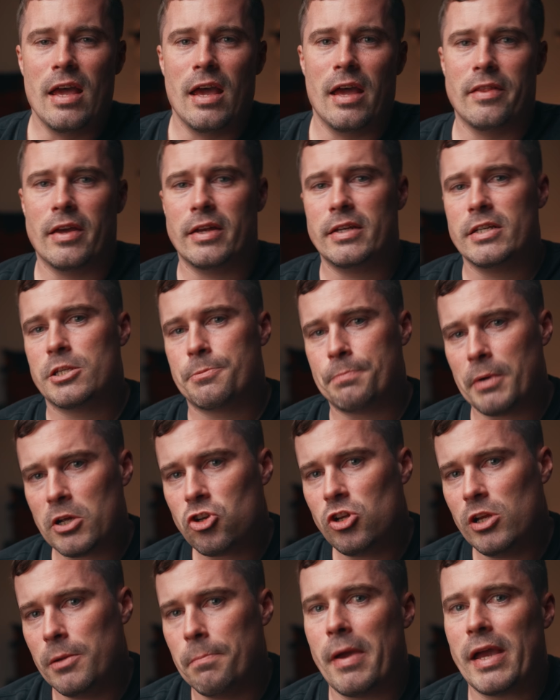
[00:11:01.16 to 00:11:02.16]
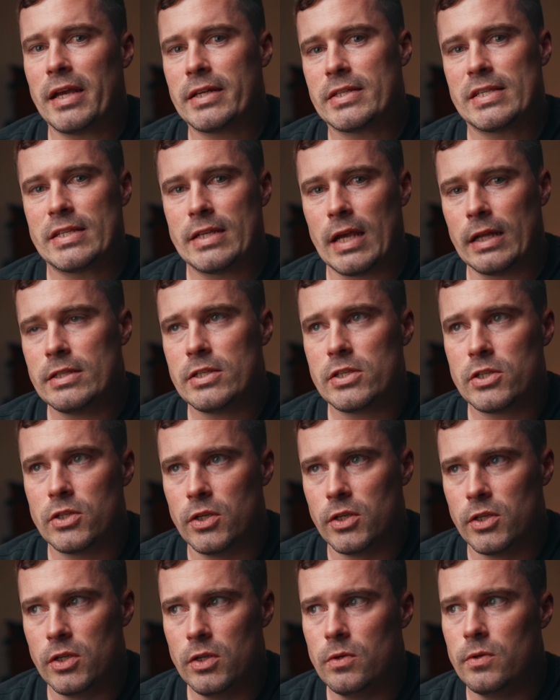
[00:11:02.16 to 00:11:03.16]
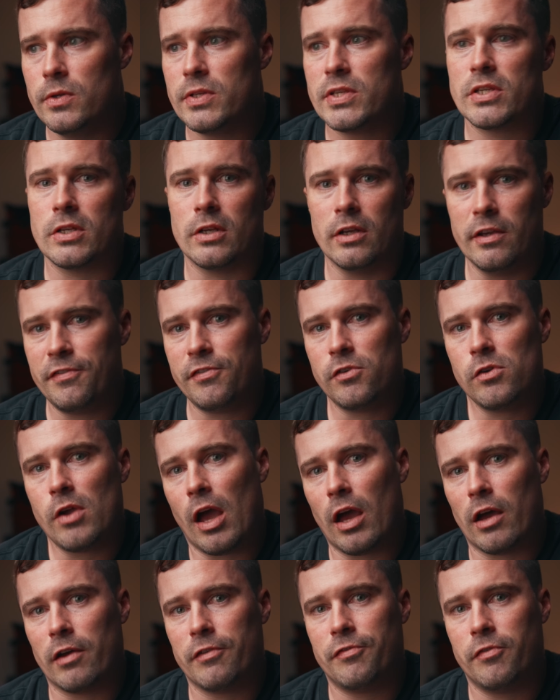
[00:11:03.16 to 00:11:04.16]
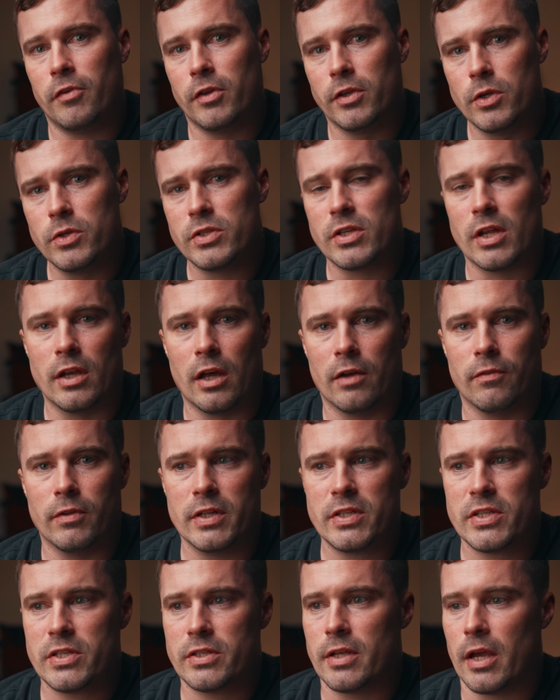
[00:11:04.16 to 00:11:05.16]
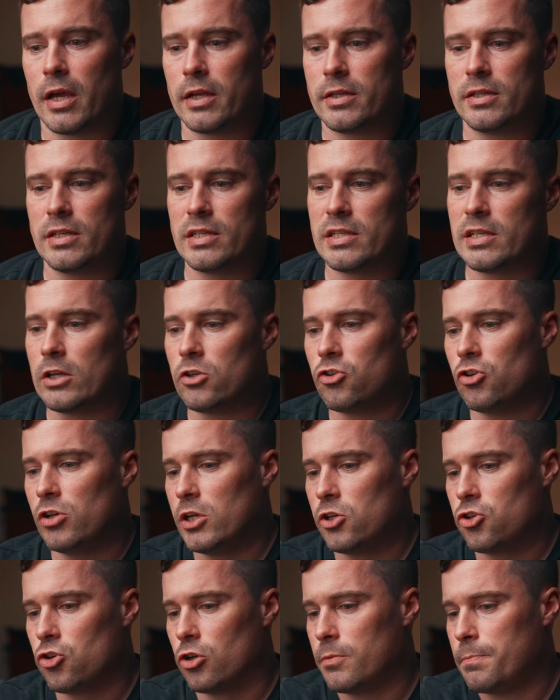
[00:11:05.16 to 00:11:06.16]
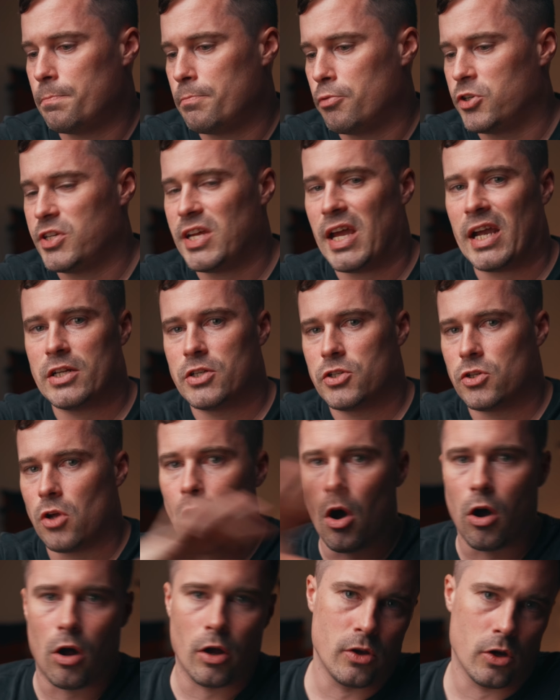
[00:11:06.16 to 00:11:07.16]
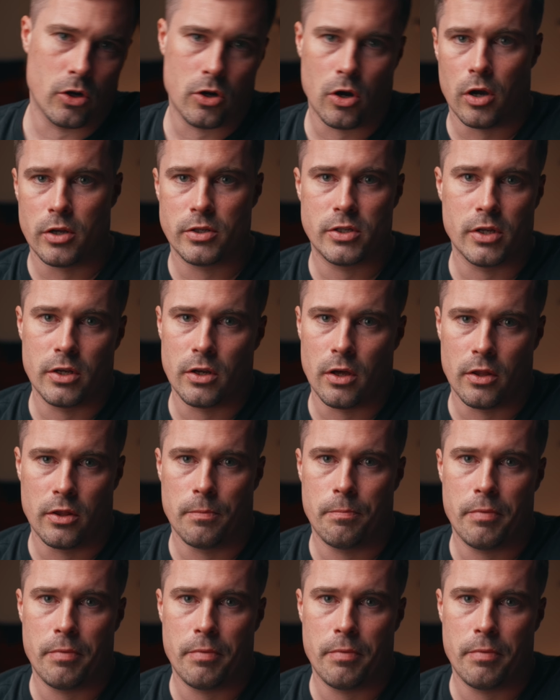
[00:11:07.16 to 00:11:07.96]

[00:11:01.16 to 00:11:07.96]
And that especially makes sense to use if you have user levels that essentially should protect all your content on the